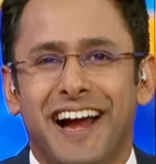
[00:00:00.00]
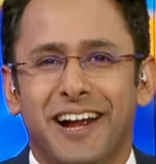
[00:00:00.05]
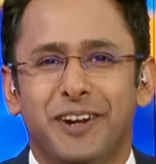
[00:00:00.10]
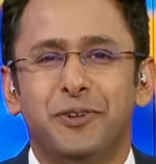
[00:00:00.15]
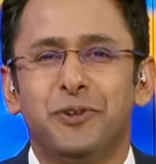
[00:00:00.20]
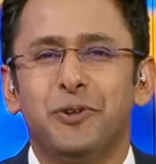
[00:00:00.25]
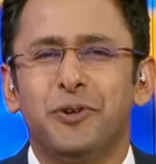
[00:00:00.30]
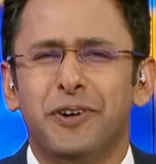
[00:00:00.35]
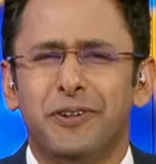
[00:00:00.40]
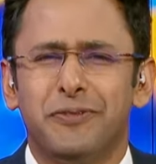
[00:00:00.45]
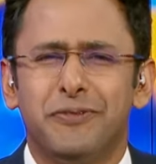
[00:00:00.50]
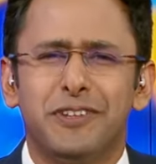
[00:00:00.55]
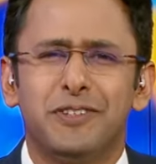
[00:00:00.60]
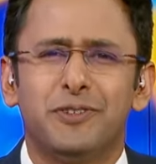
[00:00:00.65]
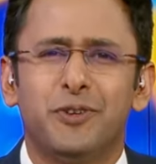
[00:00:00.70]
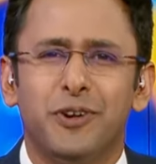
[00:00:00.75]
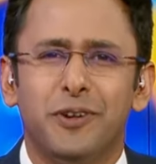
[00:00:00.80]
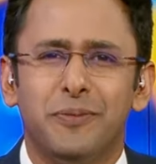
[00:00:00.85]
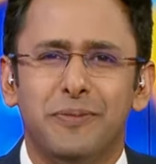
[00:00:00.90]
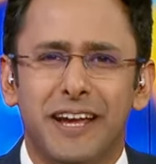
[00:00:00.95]
I don't know if
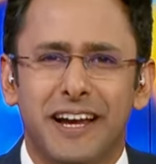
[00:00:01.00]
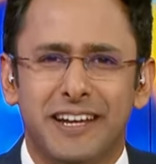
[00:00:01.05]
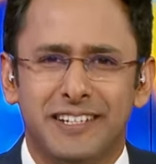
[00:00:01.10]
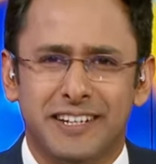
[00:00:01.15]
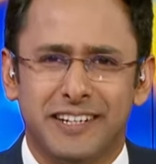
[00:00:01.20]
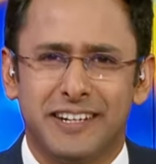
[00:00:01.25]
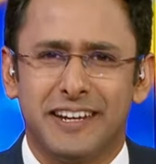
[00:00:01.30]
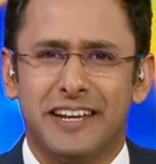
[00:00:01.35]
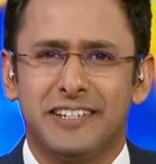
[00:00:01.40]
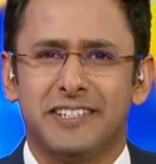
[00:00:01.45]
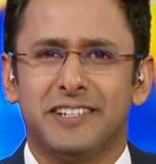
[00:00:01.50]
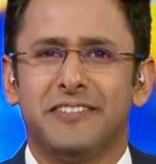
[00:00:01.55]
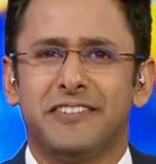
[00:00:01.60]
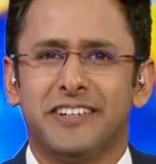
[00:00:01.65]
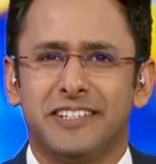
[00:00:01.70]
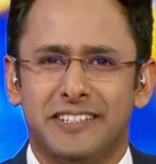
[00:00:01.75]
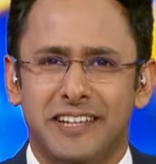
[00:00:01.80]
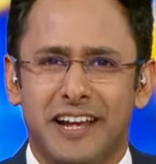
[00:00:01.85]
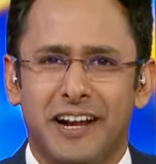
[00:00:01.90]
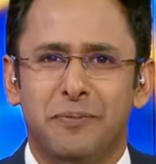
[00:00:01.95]
it's going to be as
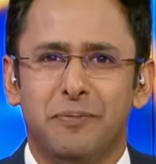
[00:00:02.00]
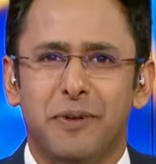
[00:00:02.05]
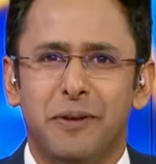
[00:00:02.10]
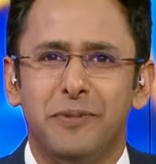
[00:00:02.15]
aggressive as that.